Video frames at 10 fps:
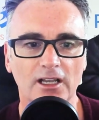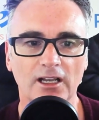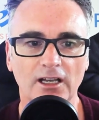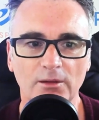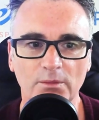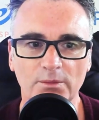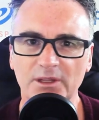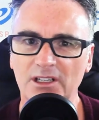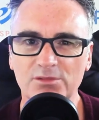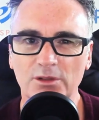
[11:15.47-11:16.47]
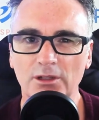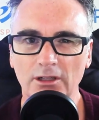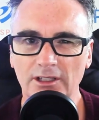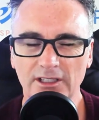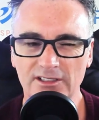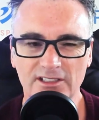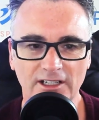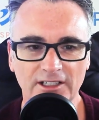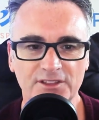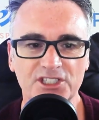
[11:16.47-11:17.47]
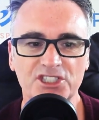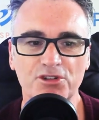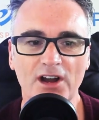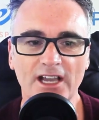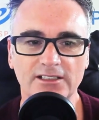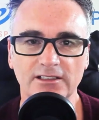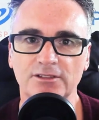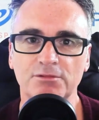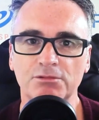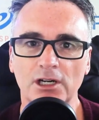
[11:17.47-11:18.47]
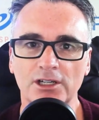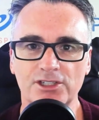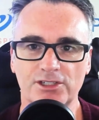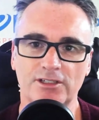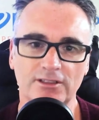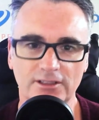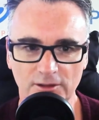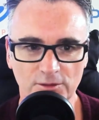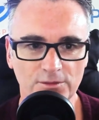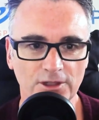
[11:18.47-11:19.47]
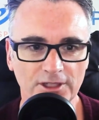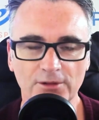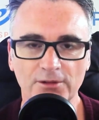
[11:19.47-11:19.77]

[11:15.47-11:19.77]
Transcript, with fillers: um, because we're all in this kind of distracted rush you know running